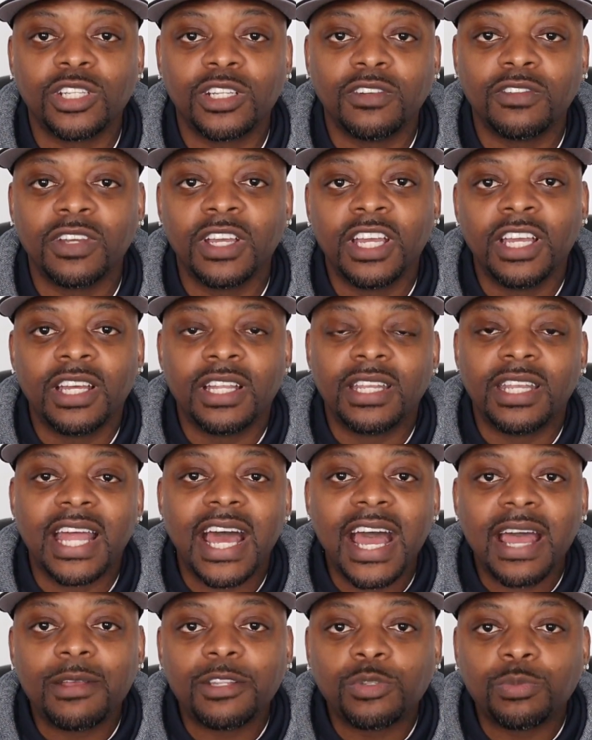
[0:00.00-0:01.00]
of
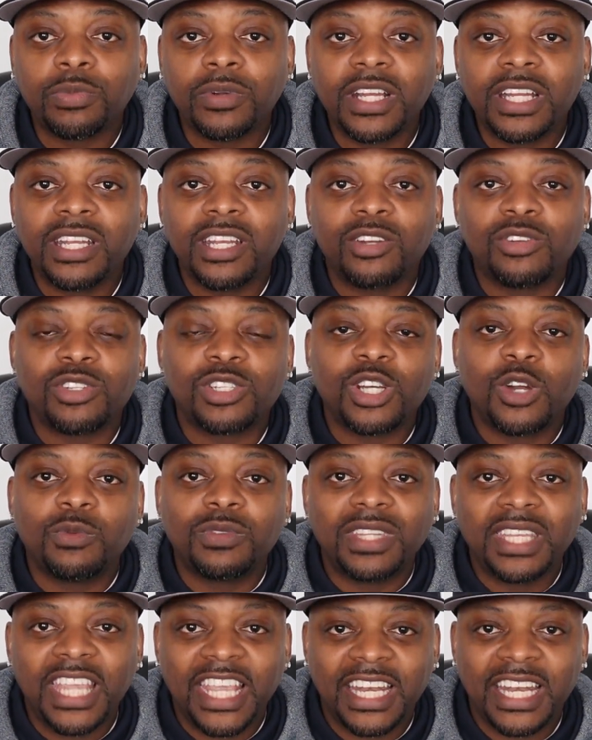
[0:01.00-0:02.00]
not spreading their so
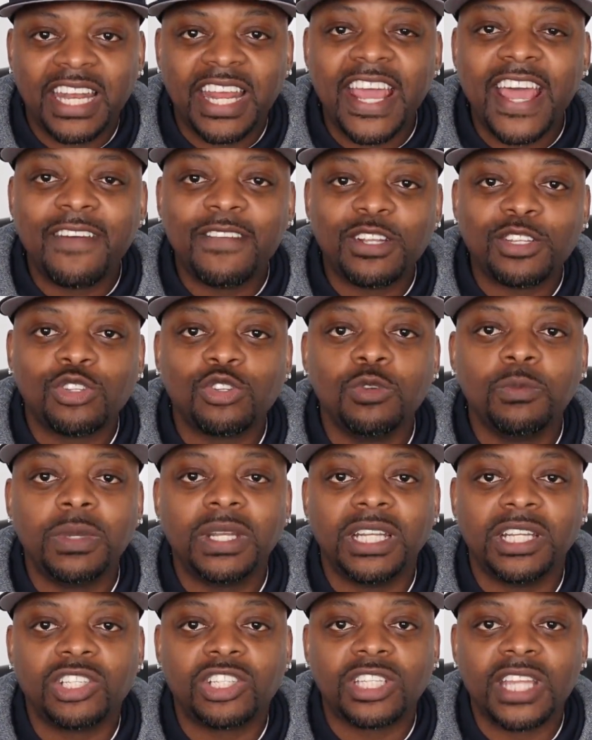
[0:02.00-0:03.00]
thin and having too
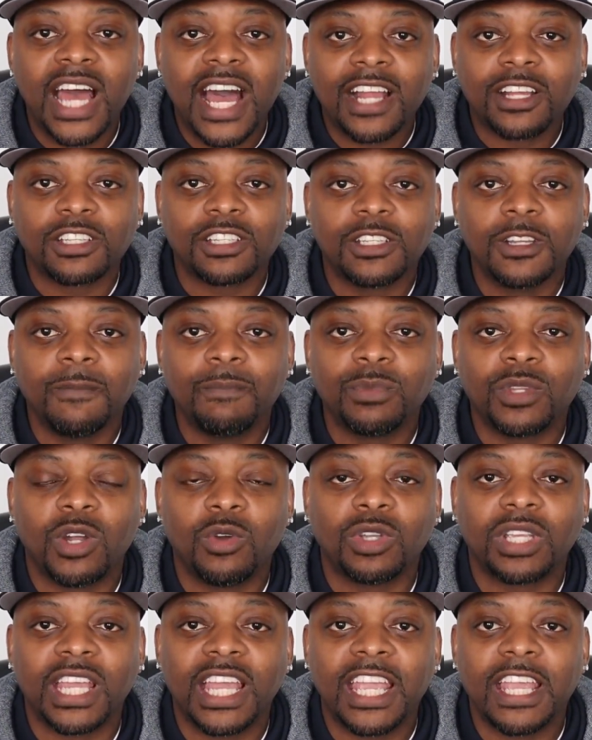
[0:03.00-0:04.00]
many stocks,
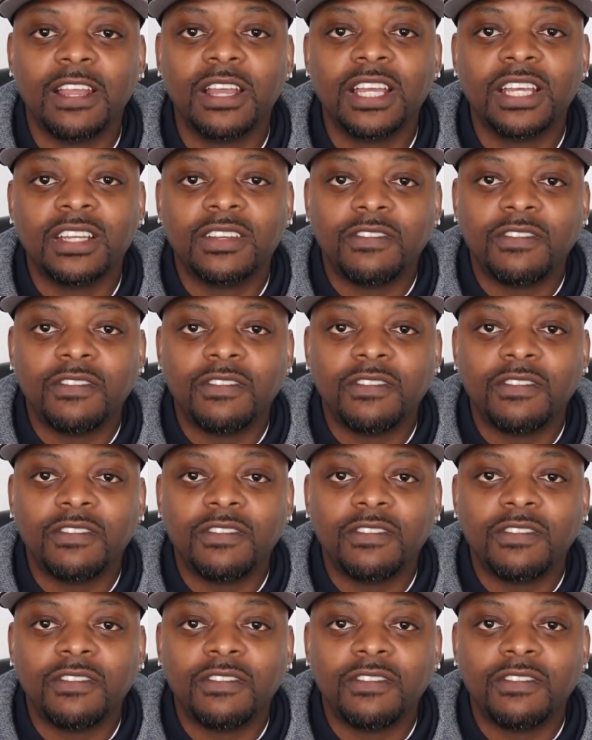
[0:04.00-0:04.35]
okay?